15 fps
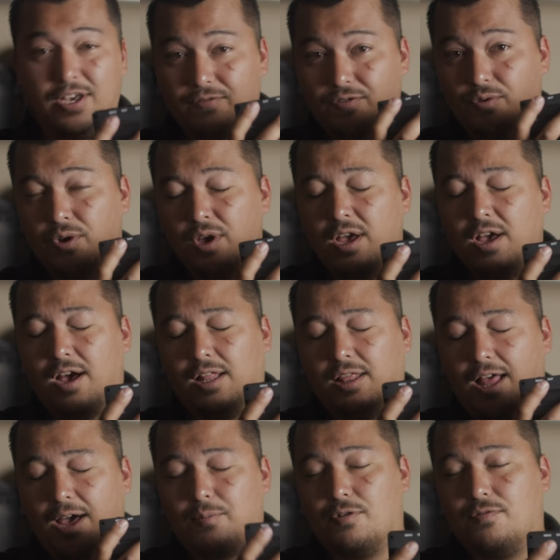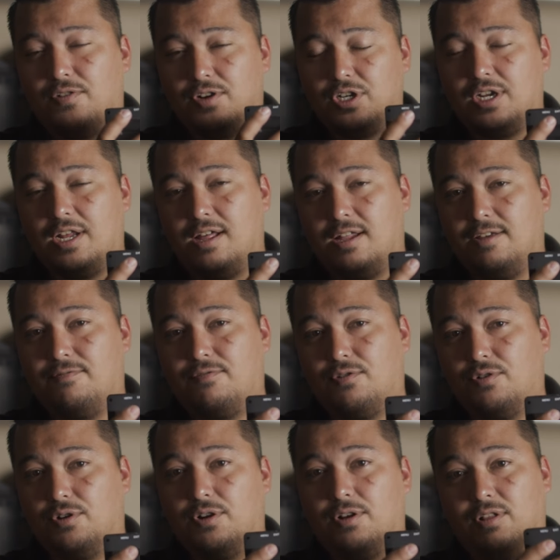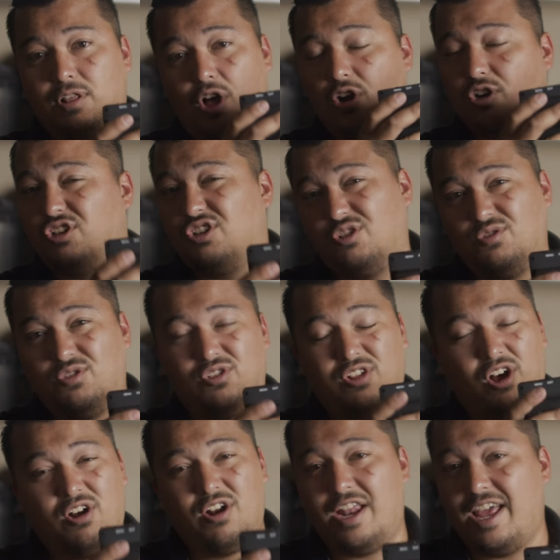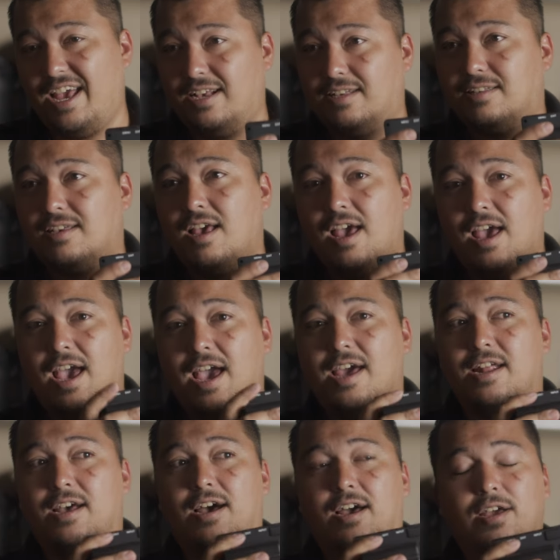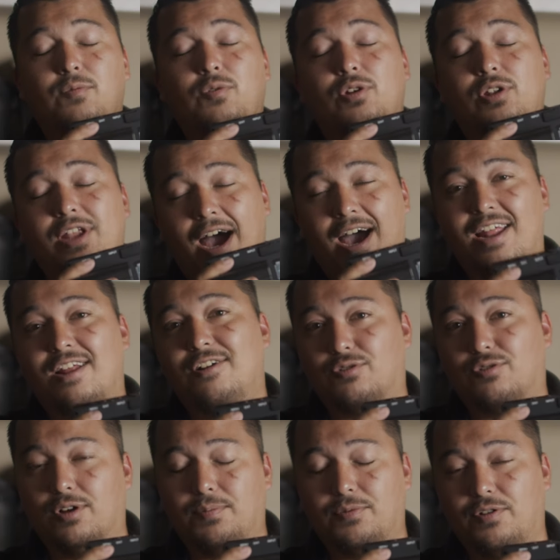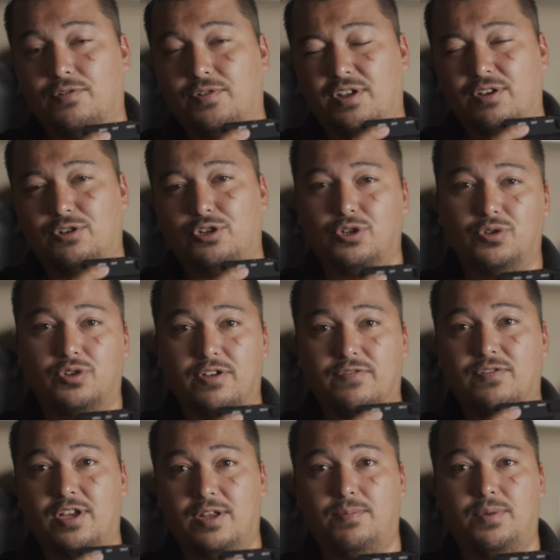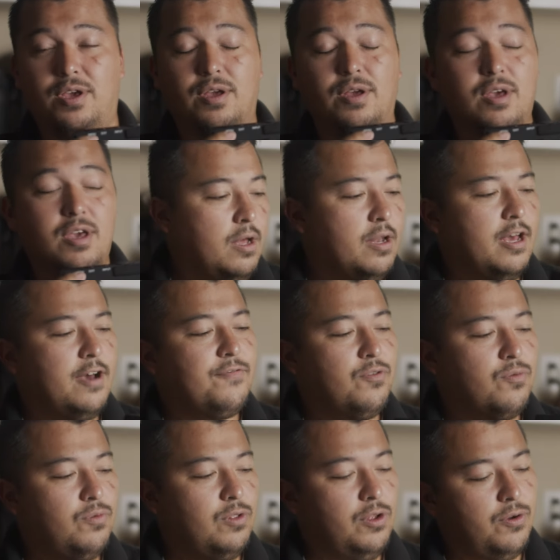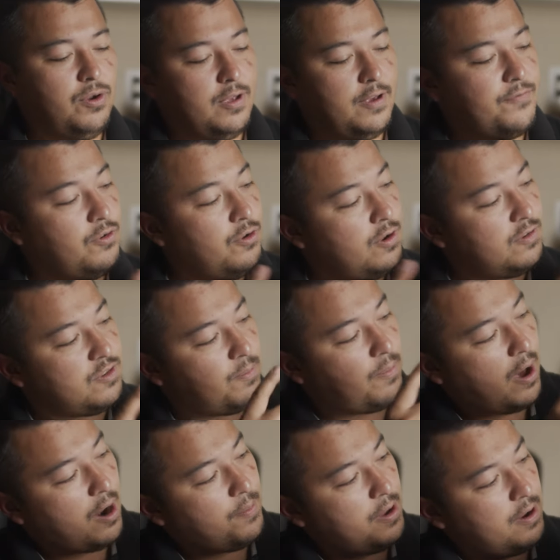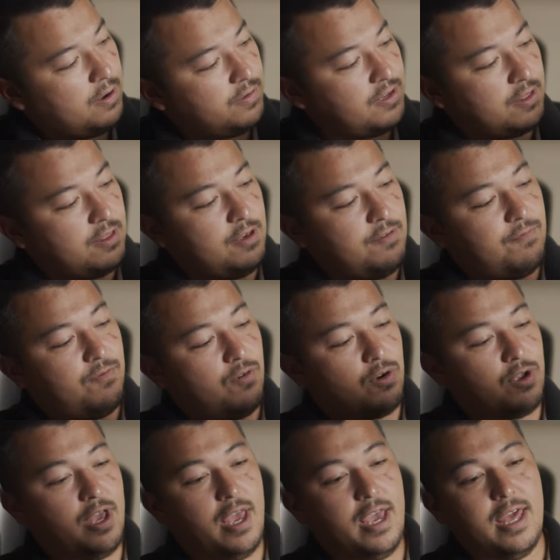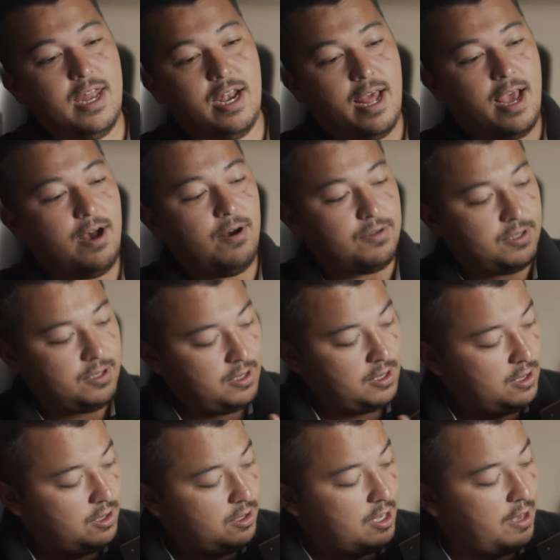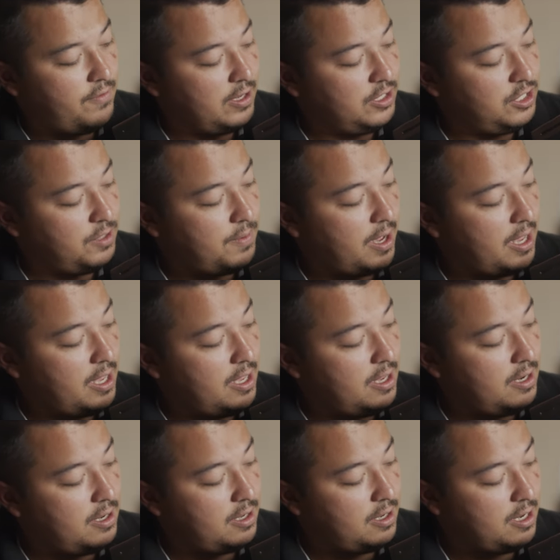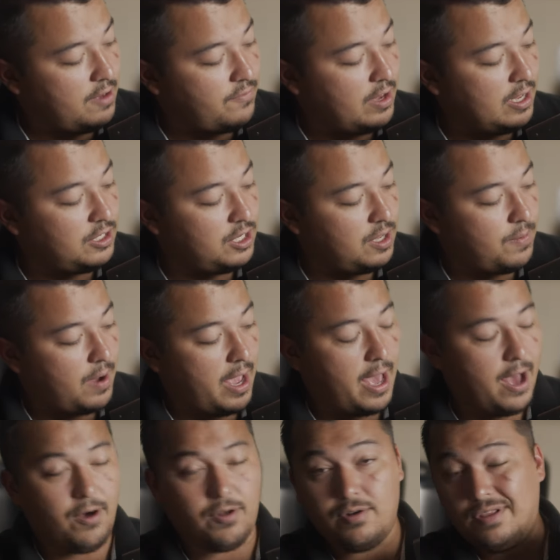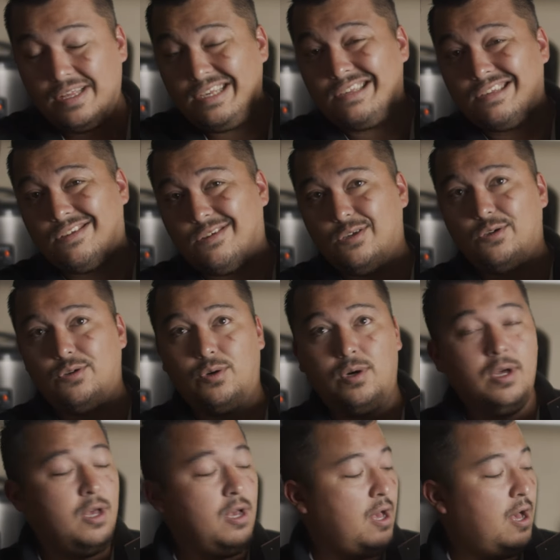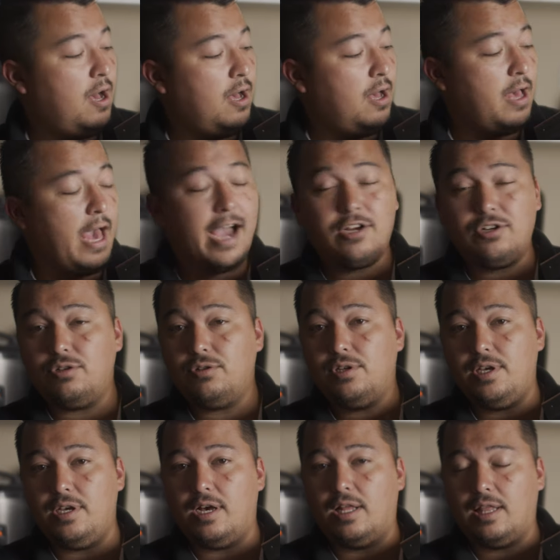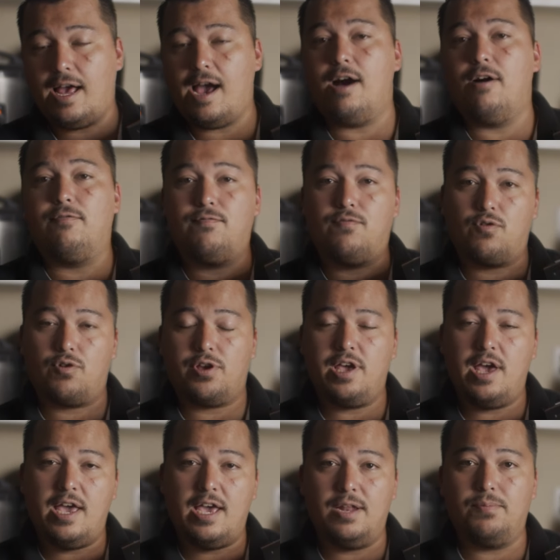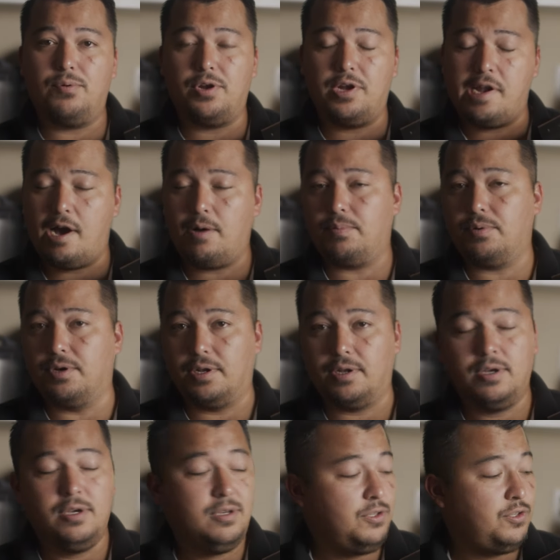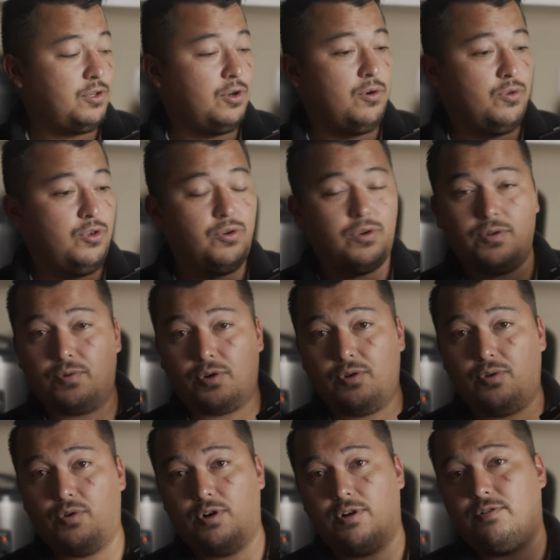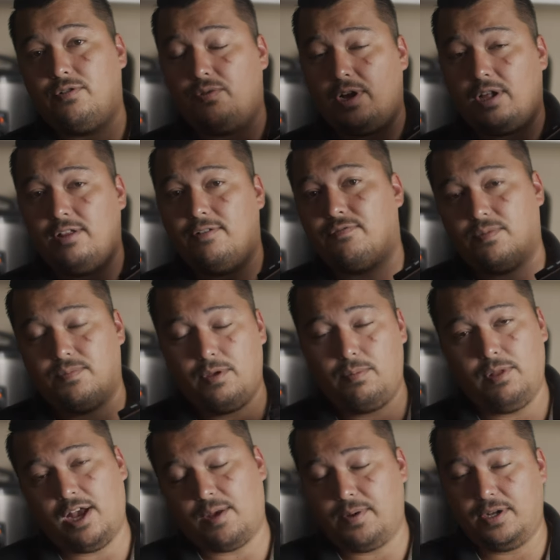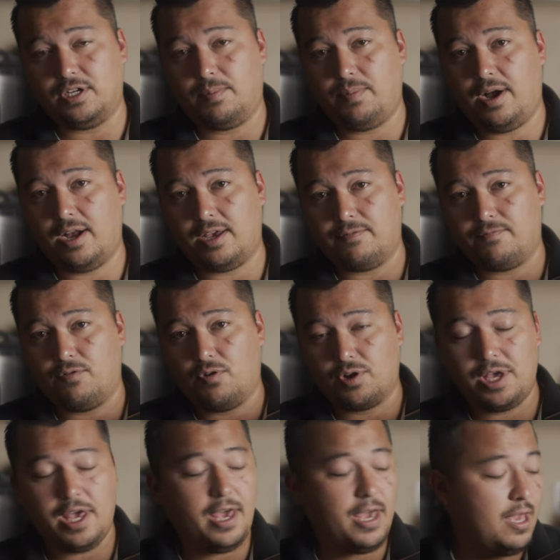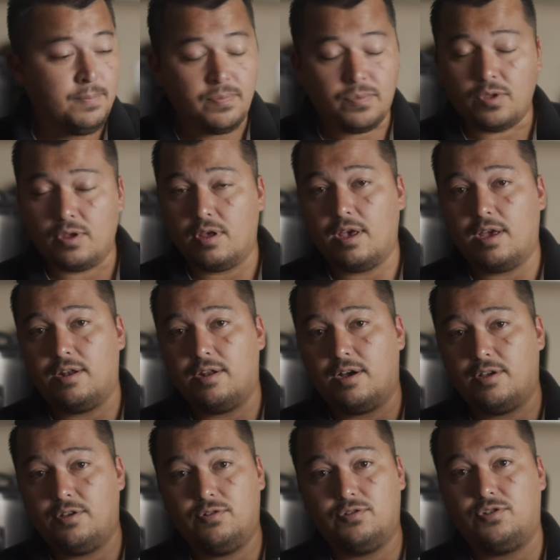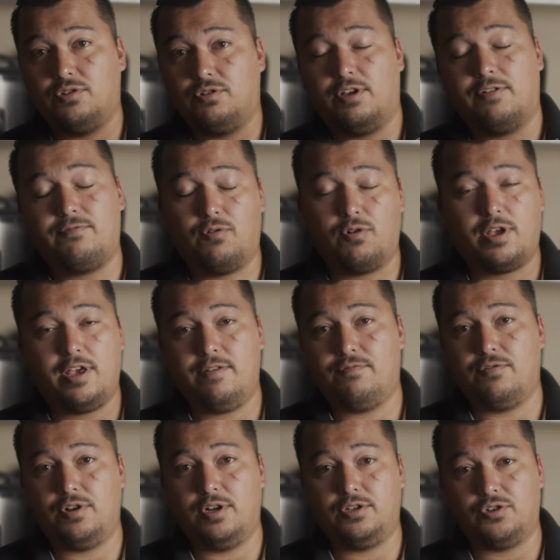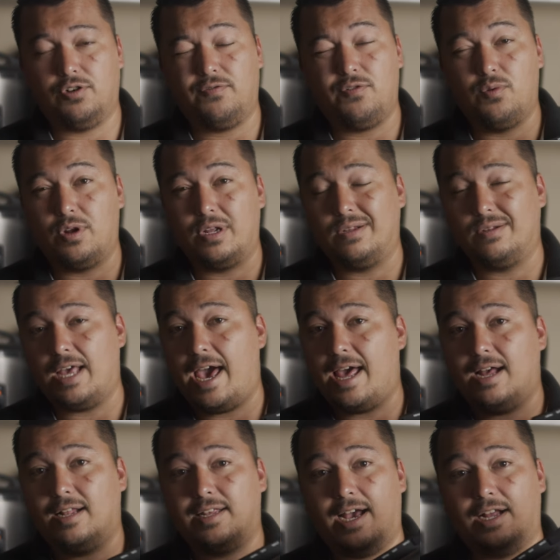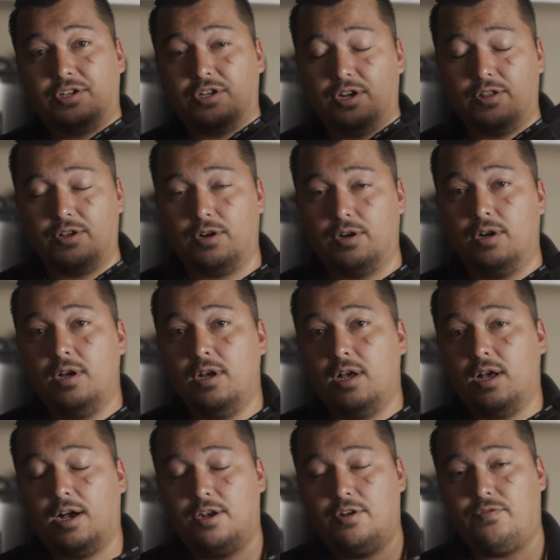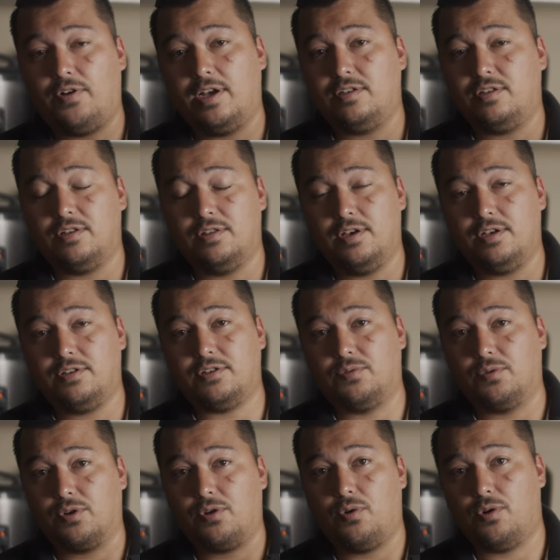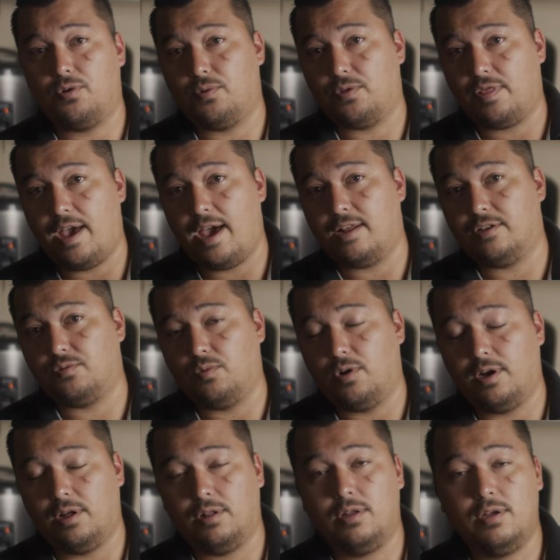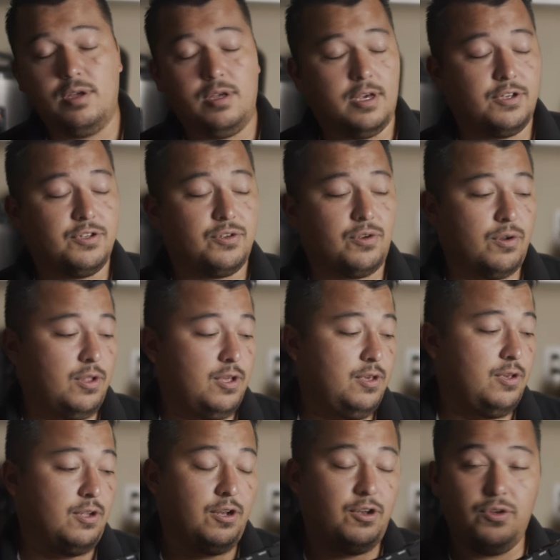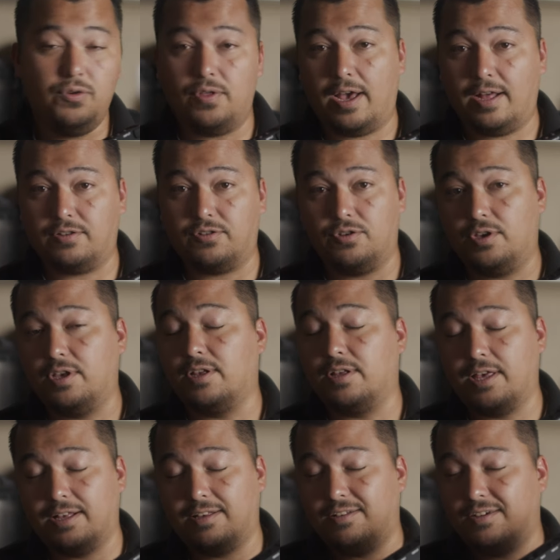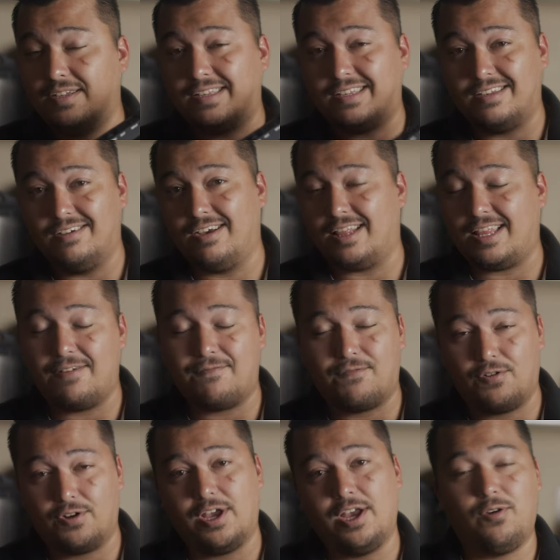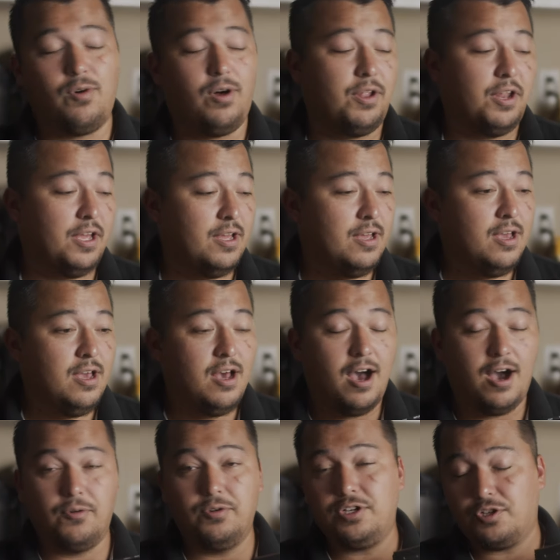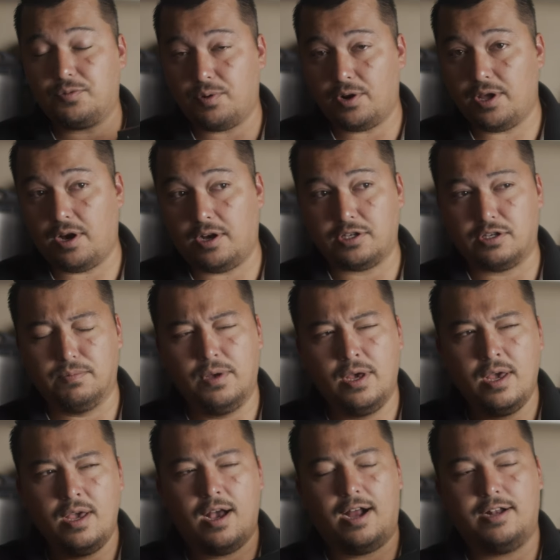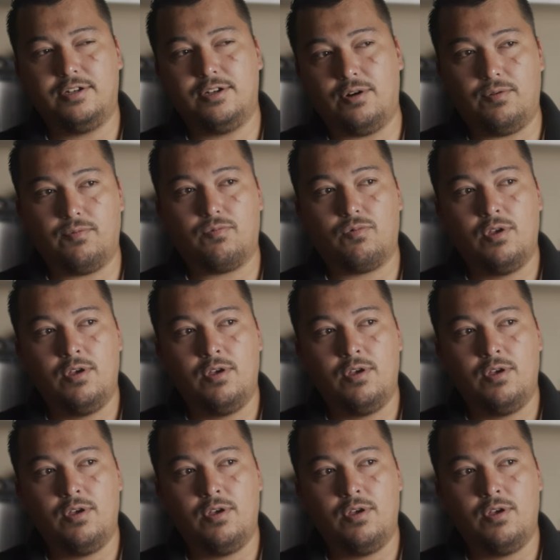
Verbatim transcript: give you a lot more functionality for long shoots, long days, and it will not interrupt your video shoot if need be. Now if you'll notice the bottom here, it's got the 4K in and out. You have HDMI in and you have HDMI out. These two actually allow 4K input and output. So you can record directly from the Blackmagic Pocket 4K and you'll still get 4K footage. So if you want to attach another device to this and record with that as well, externally, you can do that, so you could still get that 4K quality, which is pretty awesome. I don't